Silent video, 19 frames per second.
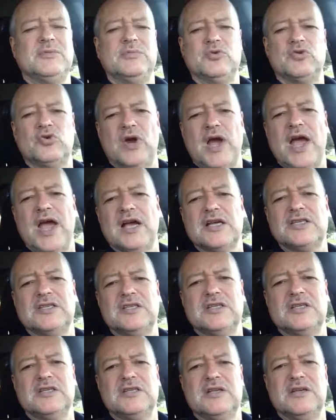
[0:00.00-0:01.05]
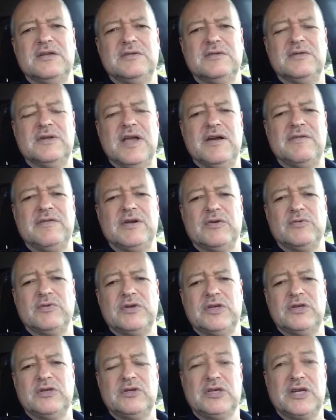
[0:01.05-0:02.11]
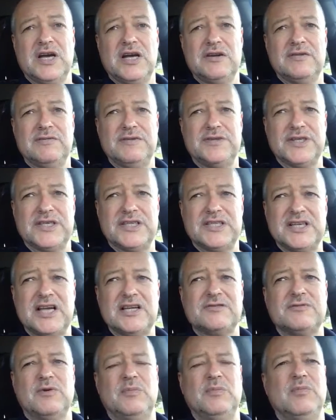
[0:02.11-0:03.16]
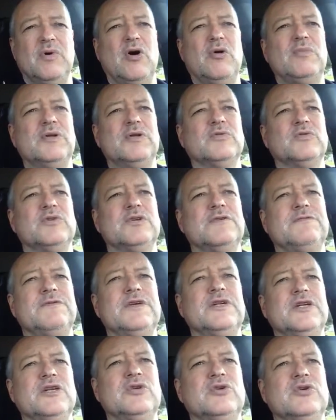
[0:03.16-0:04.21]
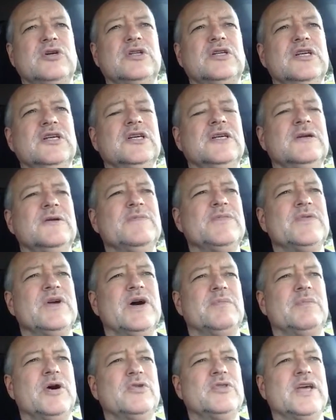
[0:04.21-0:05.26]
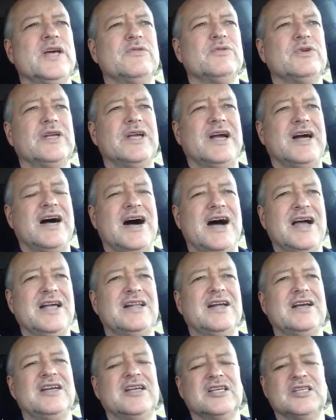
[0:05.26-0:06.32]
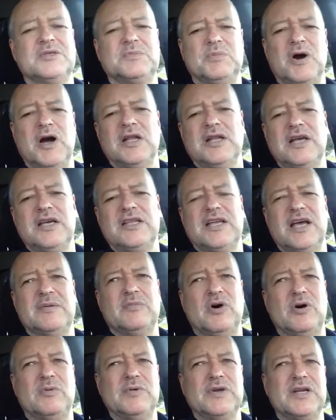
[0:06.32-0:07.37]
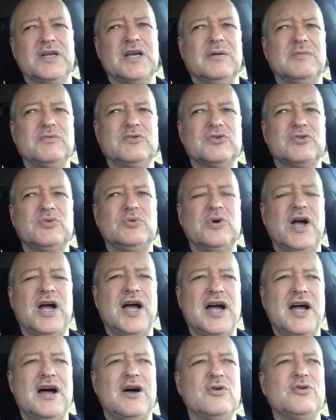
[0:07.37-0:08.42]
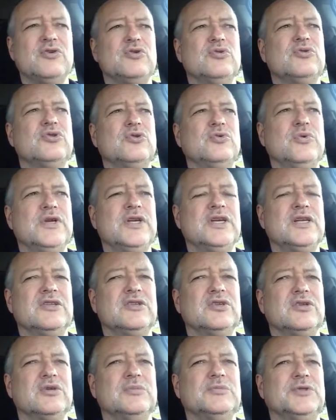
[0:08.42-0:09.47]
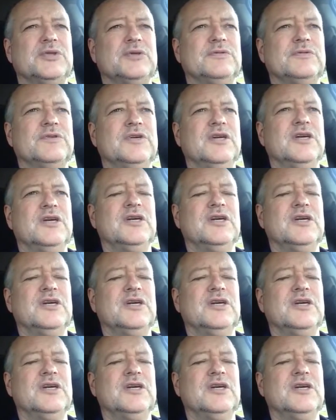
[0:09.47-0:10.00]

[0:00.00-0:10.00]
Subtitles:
some traction and having a really good kind of successful moment and really feeling good about that and really highlighting, spotlighting that moment, it comes through how you're doing it in terms of